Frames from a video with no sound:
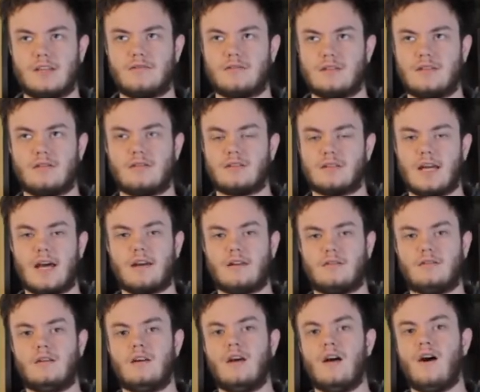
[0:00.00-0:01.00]
every single
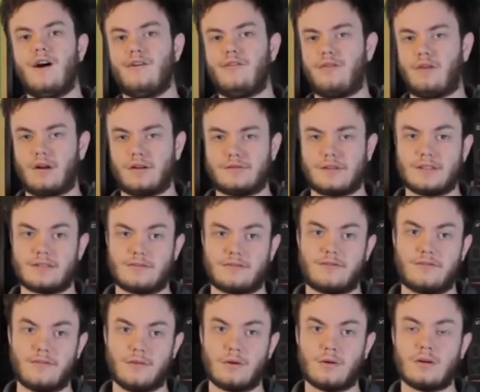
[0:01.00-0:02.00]
title. Forza Horizon
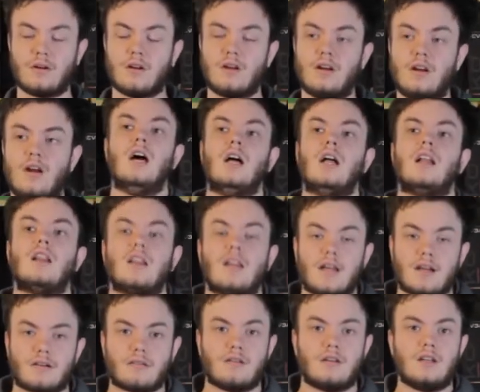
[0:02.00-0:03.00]
4,
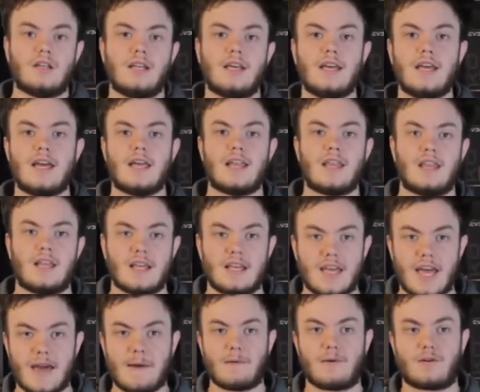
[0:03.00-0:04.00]
literally the
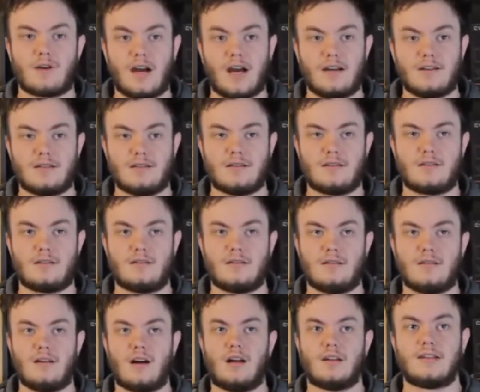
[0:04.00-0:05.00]
game crashes
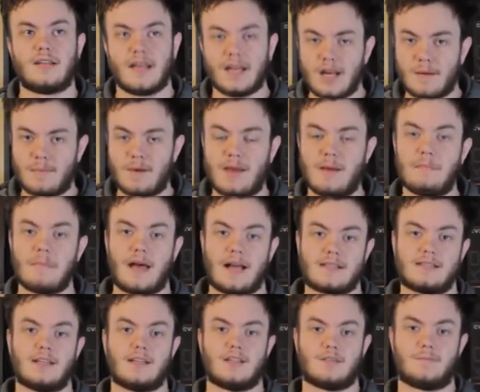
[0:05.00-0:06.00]
on 1080p
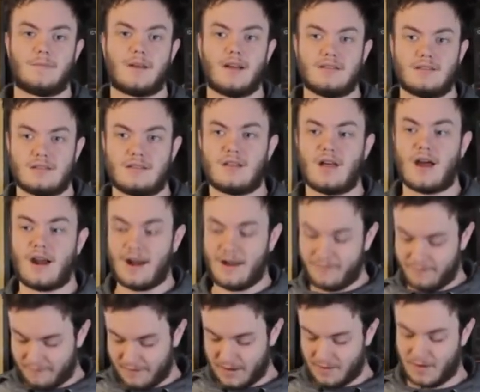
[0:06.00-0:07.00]
max settings because there's not
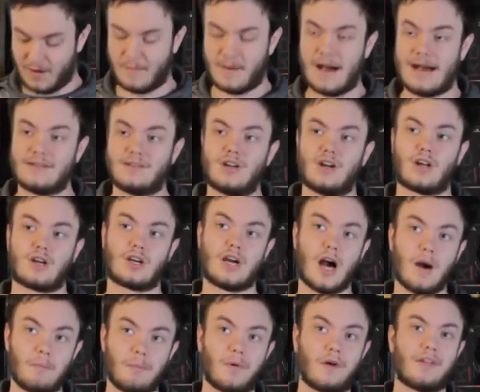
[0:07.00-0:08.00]
enough VRAM. I turned a
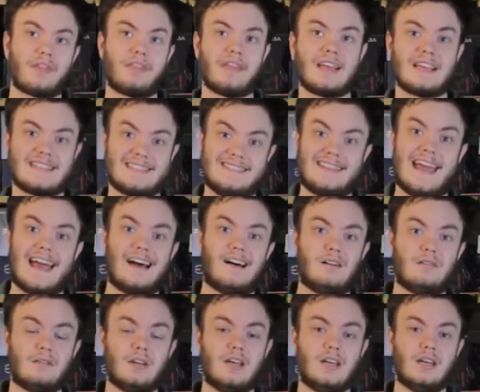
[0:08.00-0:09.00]
couple of things
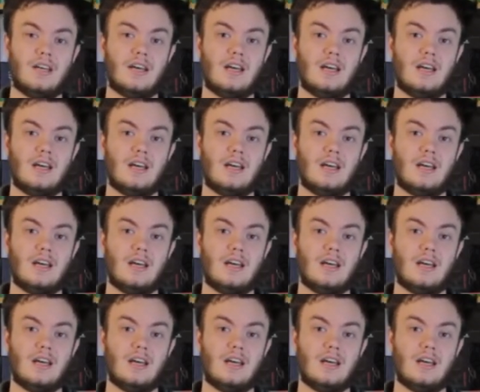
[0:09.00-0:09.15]
down,